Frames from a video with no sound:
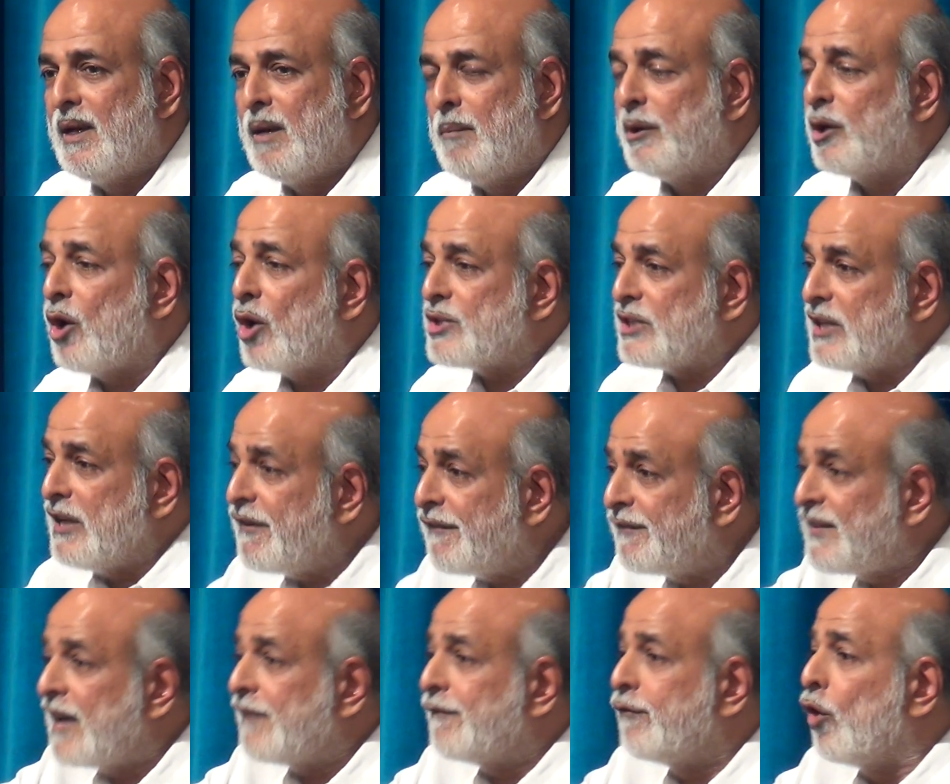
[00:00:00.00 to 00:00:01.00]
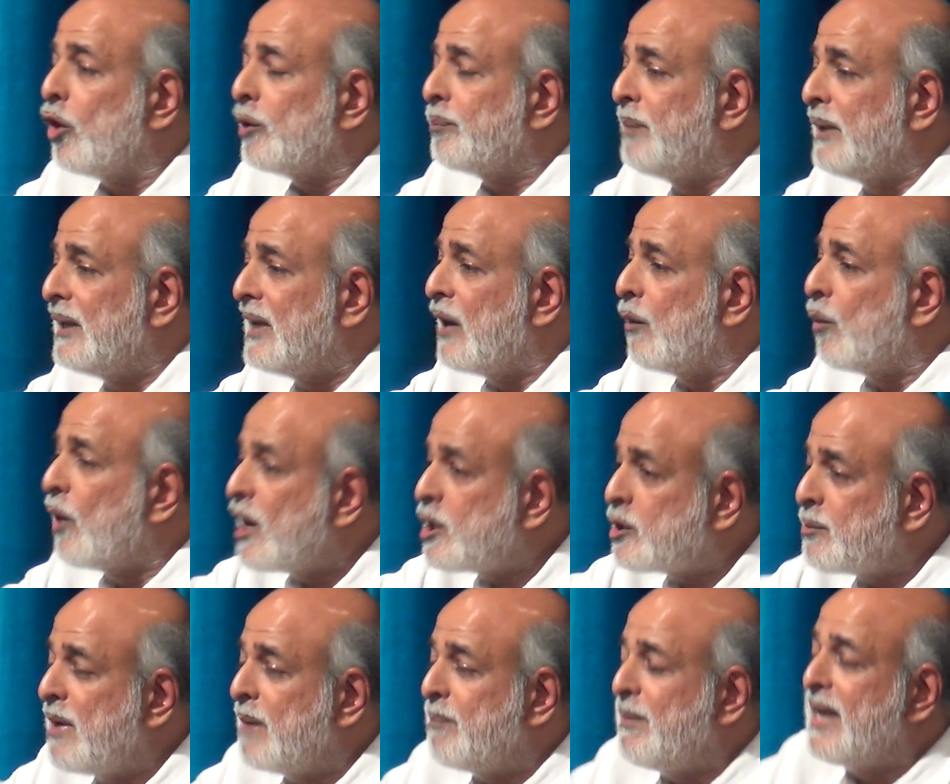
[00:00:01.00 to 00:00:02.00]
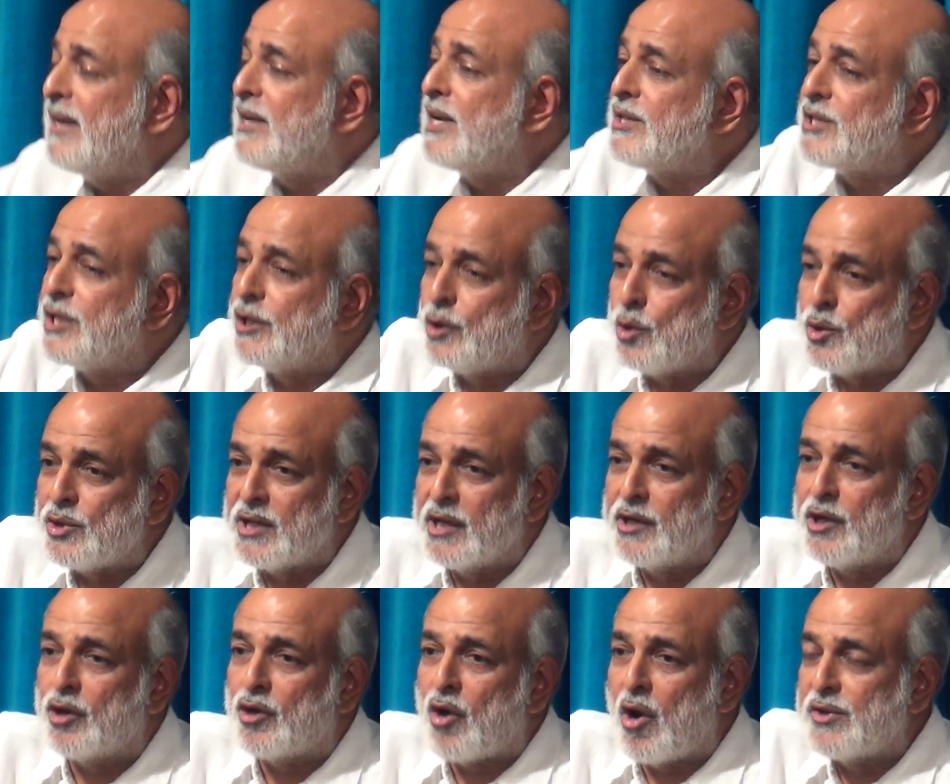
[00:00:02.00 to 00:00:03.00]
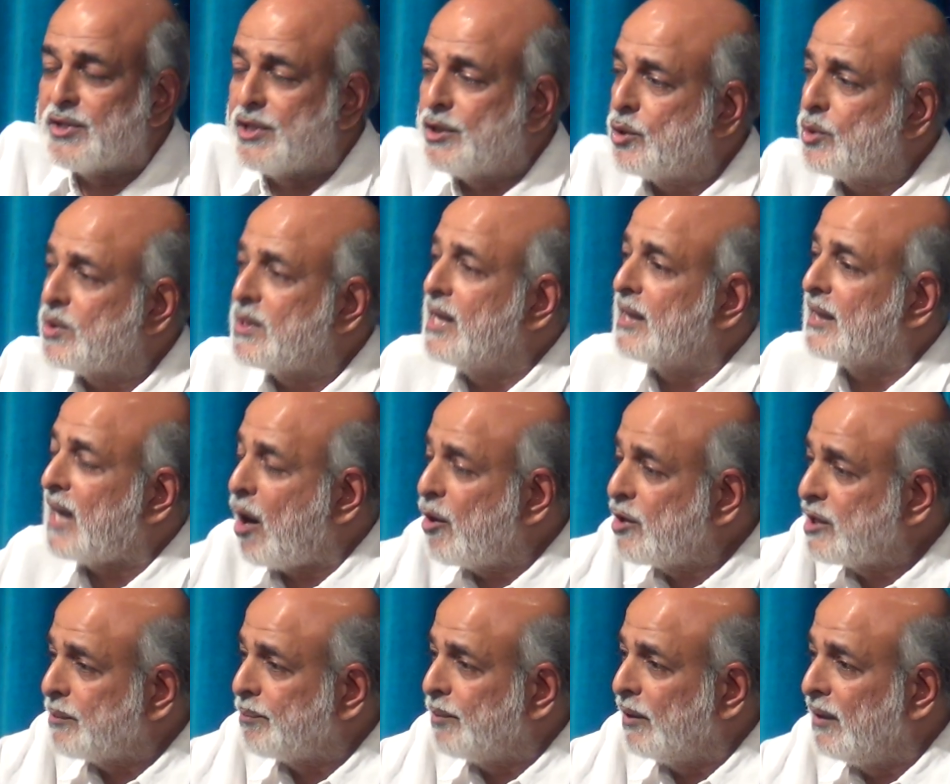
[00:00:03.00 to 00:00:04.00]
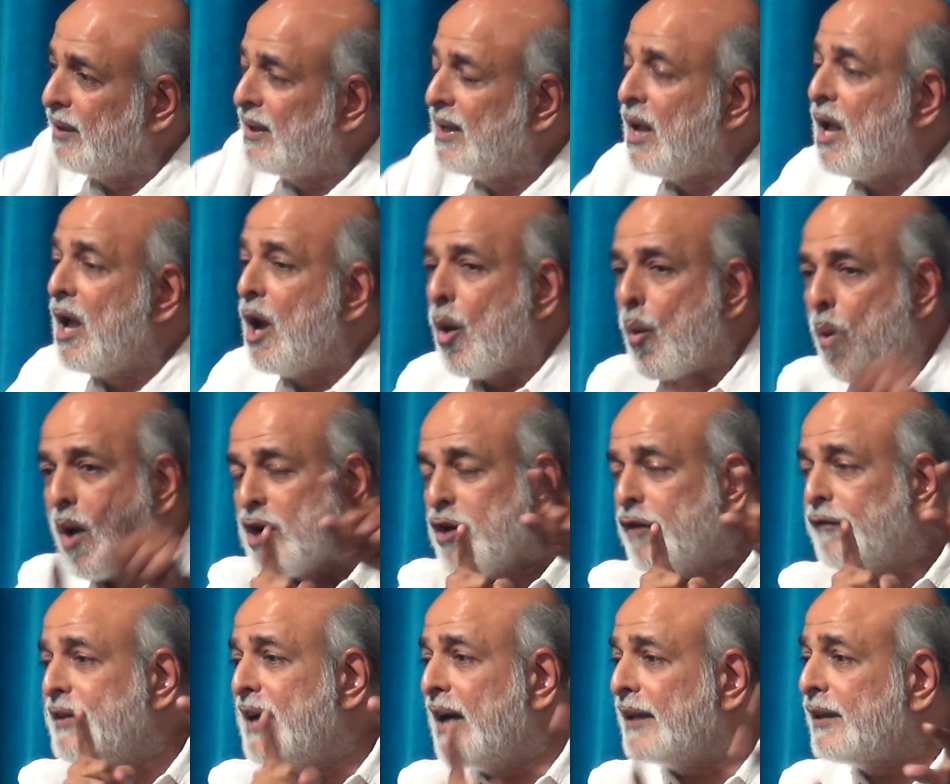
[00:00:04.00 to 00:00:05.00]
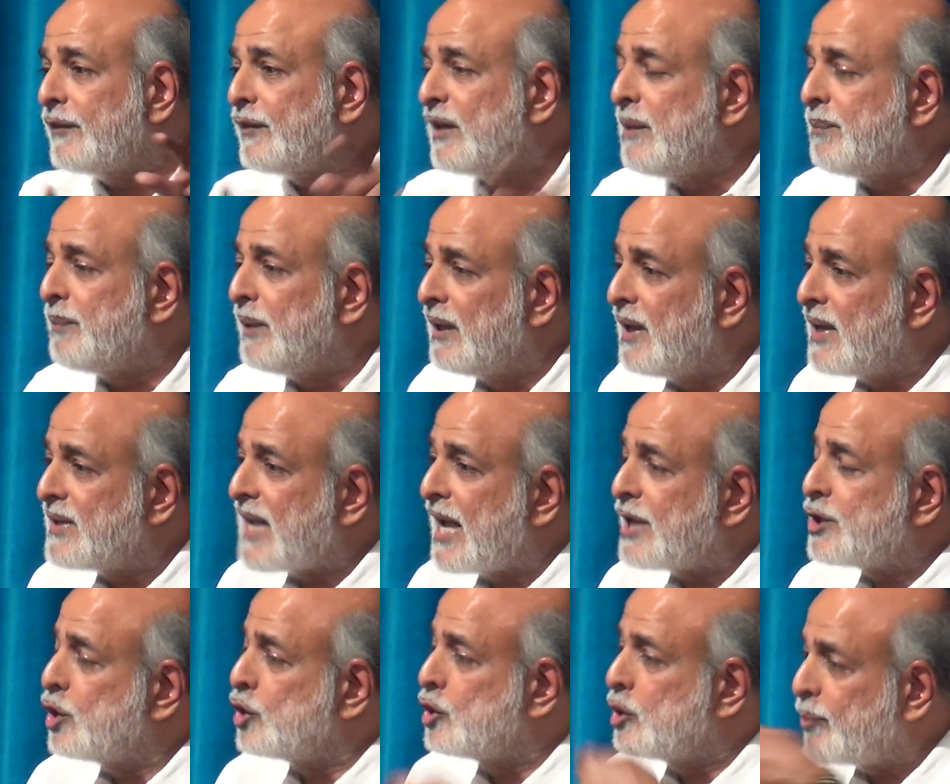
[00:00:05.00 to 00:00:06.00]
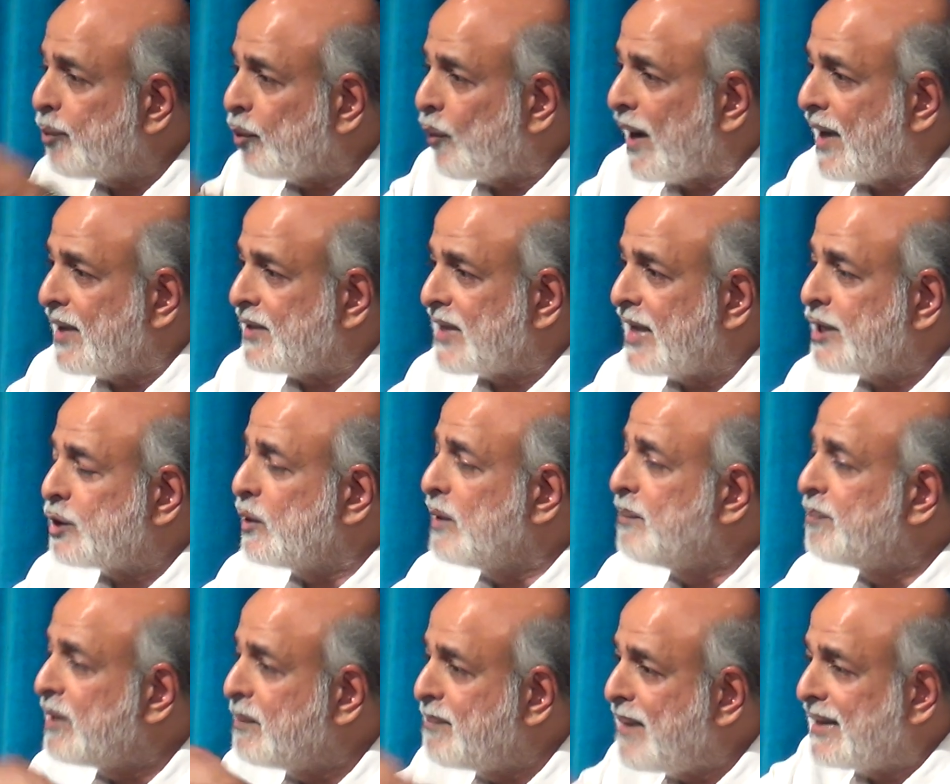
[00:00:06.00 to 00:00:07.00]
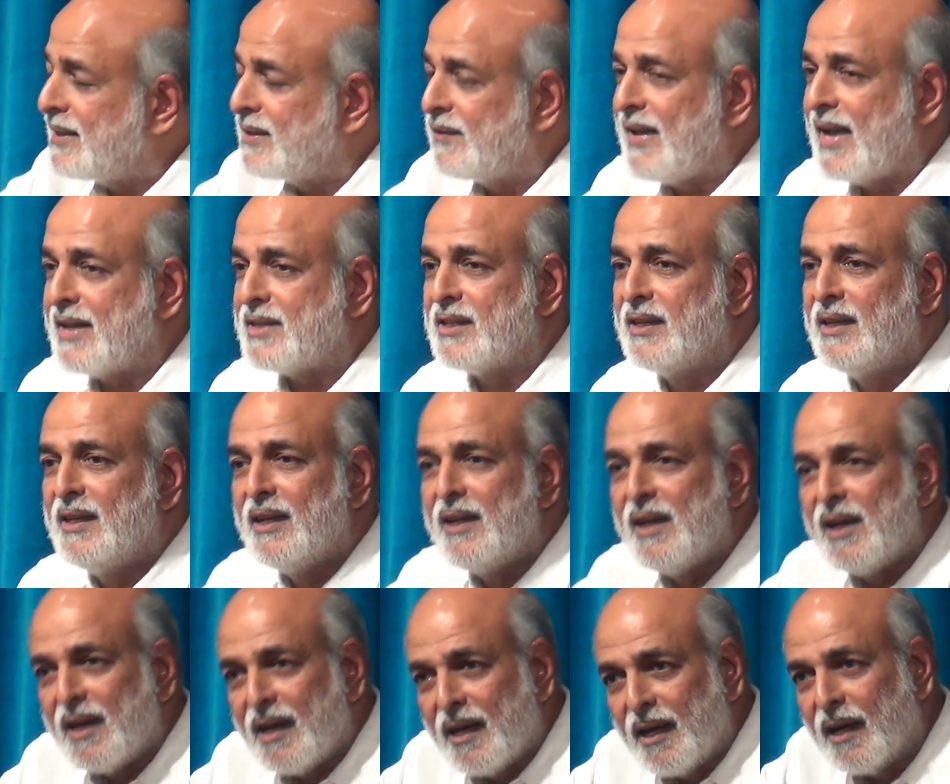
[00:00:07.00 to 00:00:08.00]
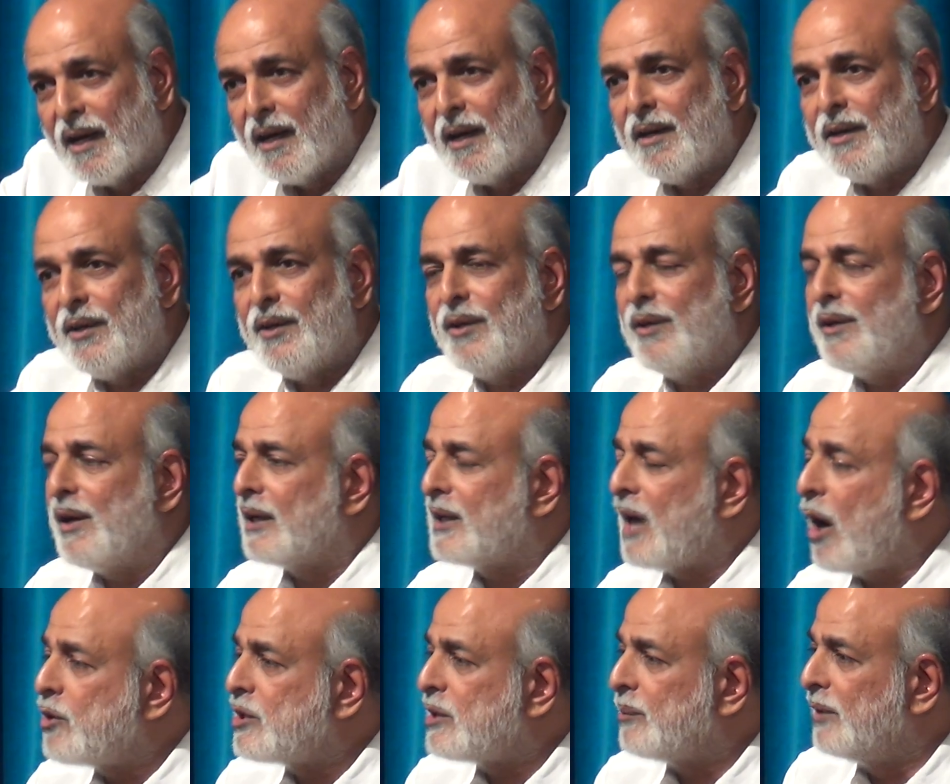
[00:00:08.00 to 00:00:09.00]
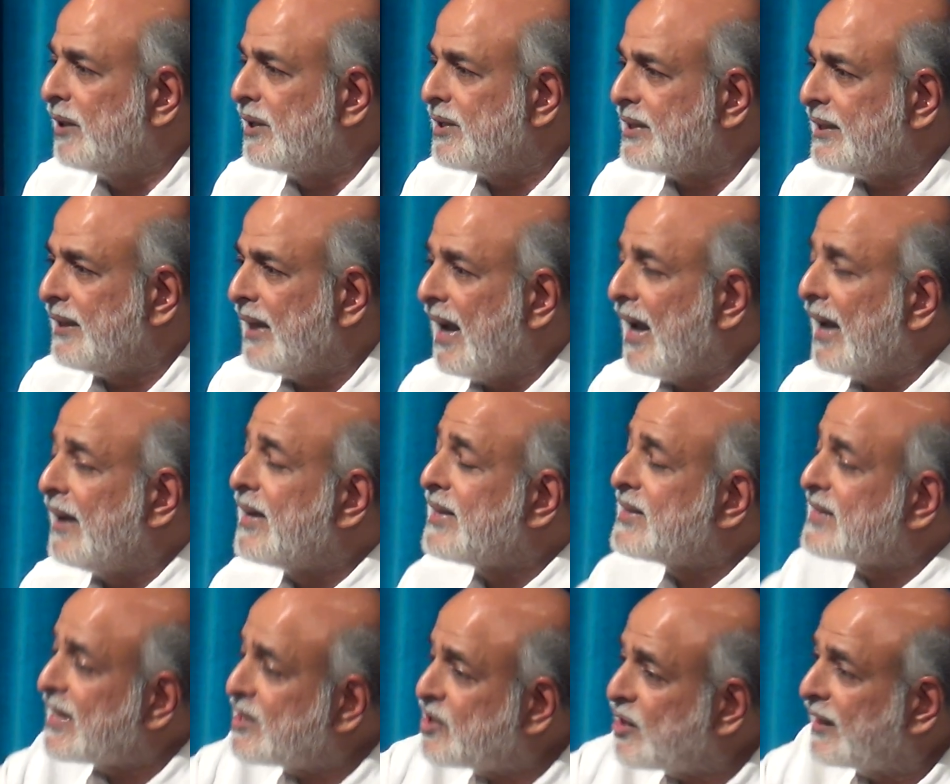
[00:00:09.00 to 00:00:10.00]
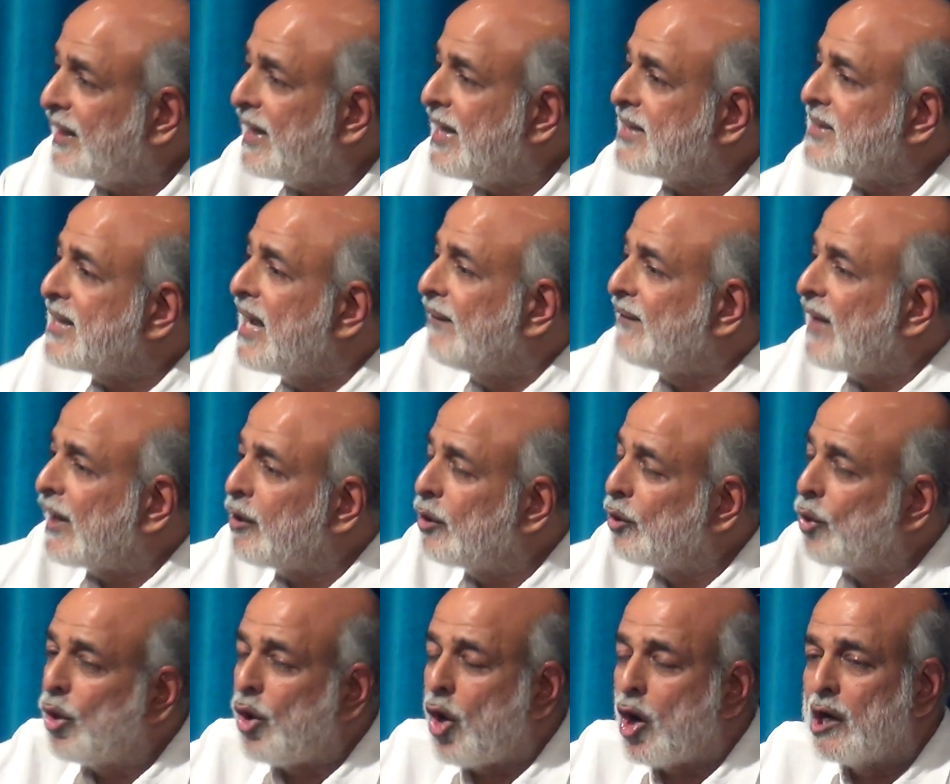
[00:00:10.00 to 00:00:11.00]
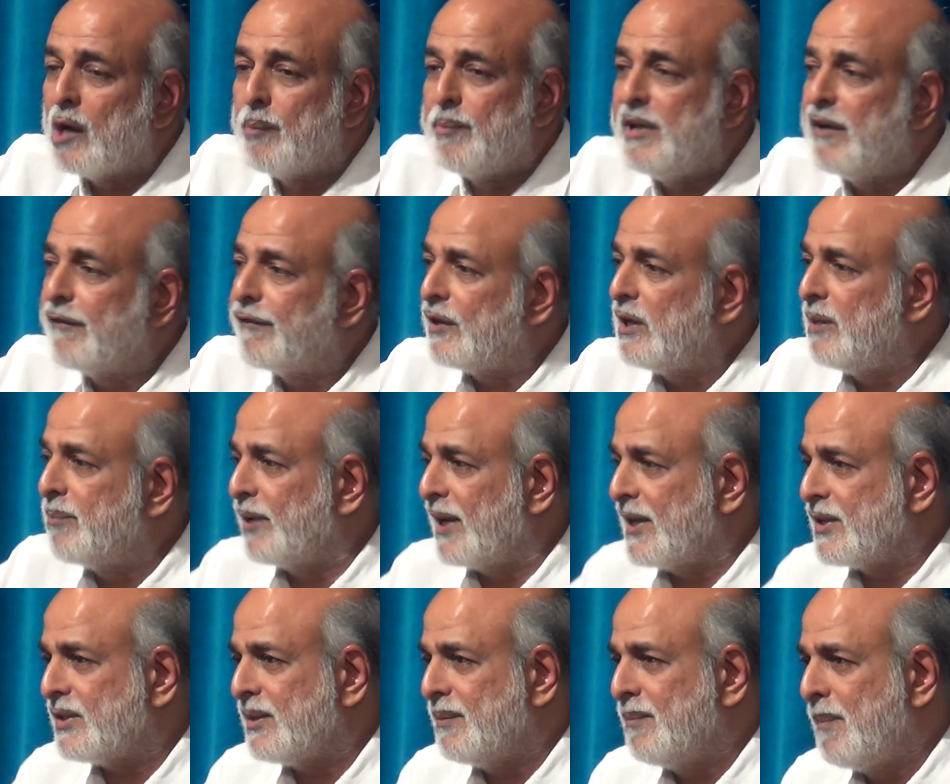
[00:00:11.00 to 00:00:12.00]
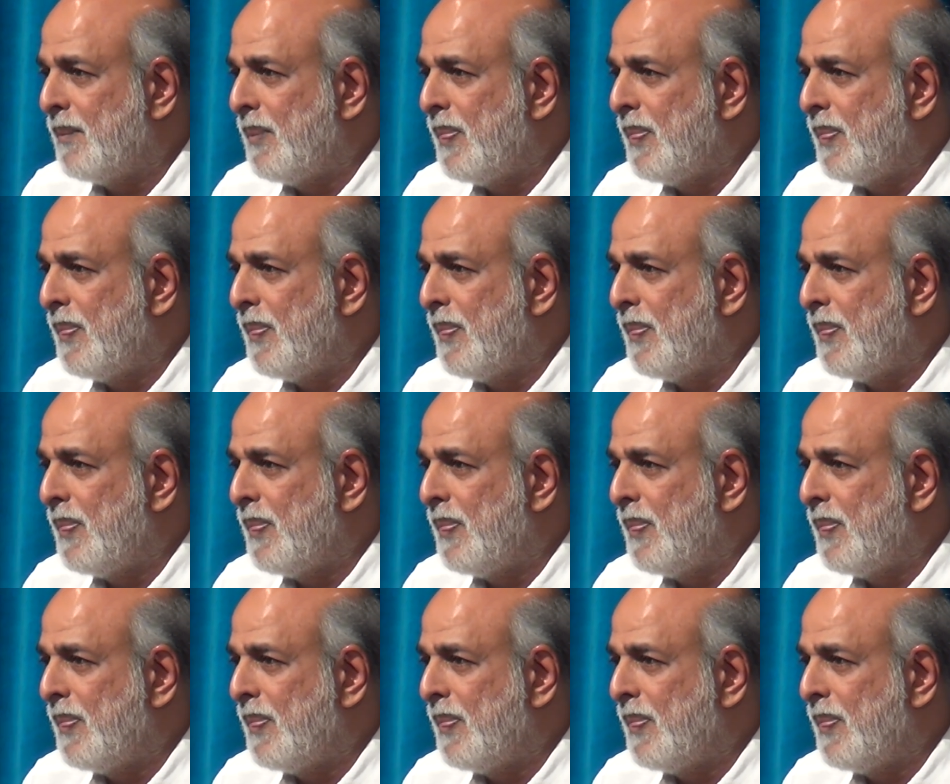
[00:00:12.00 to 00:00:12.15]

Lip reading: Because if that fourth pillar were to be made institutionally or constitutionally accountable, one of the other three pillars has to supervise, has to implement that accountability. And in such a case, that will no longer be a free press.